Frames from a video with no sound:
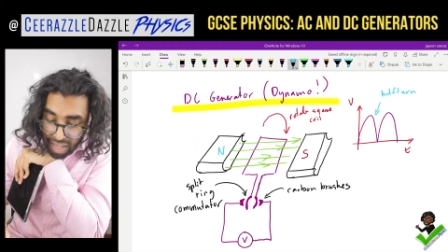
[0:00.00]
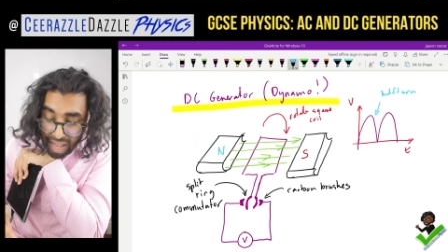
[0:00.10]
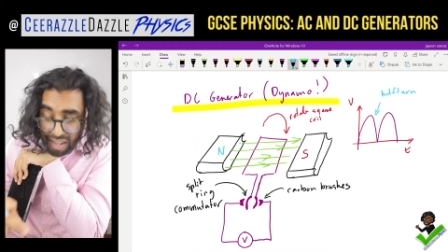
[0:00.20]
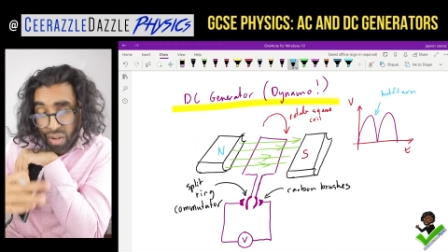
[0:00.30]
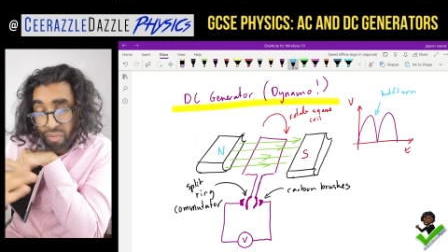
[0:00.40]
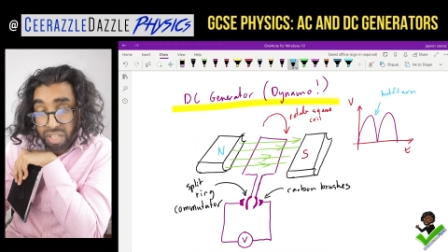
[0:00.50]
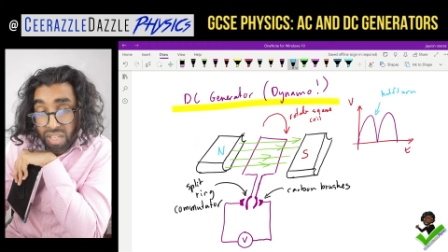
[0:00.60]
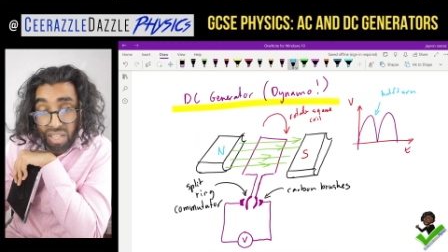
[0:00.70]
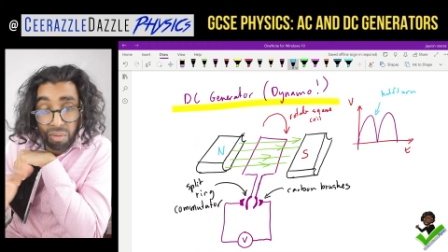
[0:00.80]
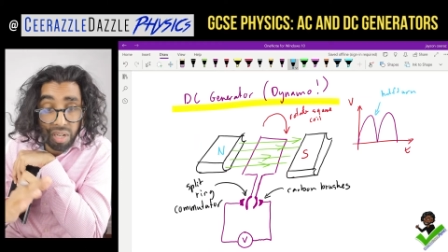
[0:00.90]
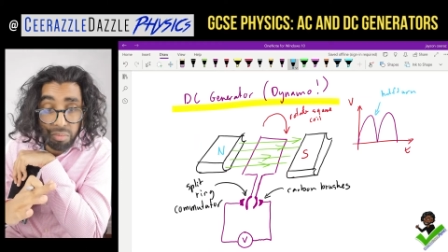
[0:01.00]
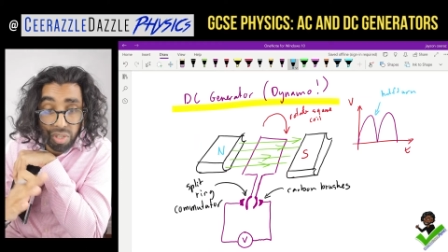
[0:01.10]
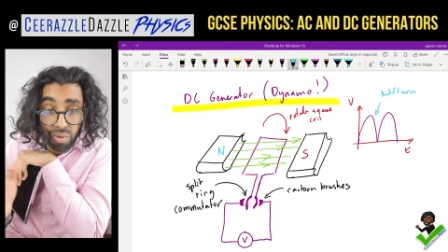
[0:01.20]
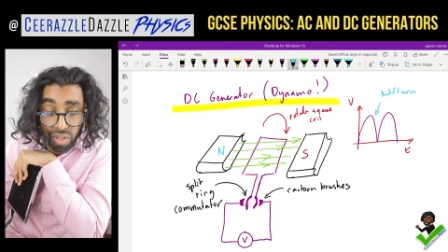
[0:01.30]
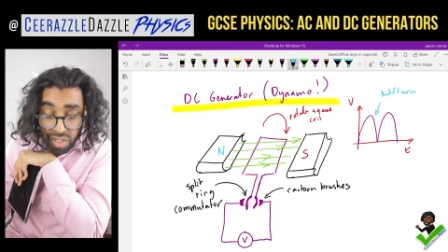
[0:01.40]
And obviously, sometimes
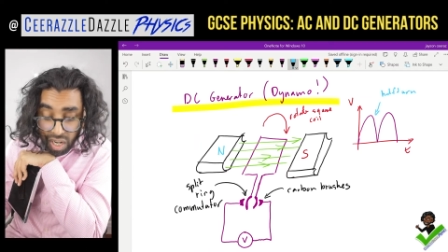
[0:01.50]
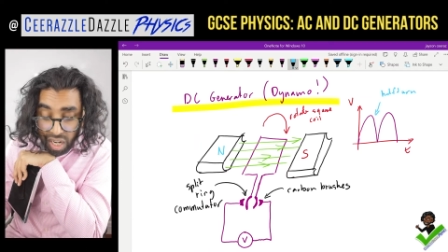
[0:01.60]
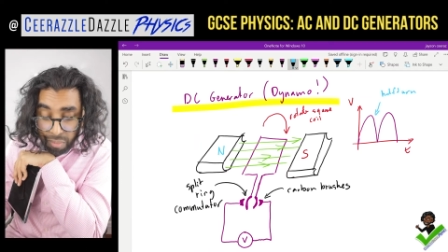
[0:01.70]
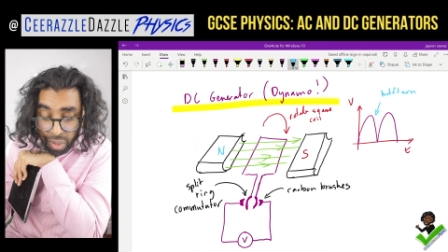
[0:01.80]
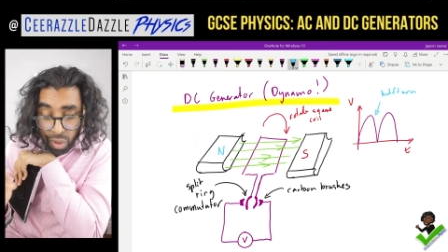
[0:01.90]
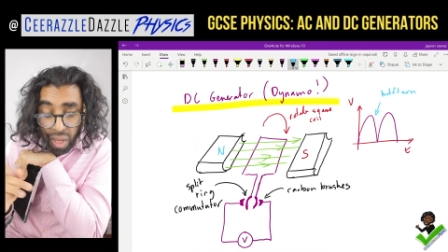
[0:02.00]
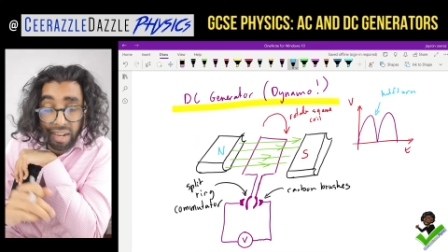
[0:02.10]
it's called a dynamo.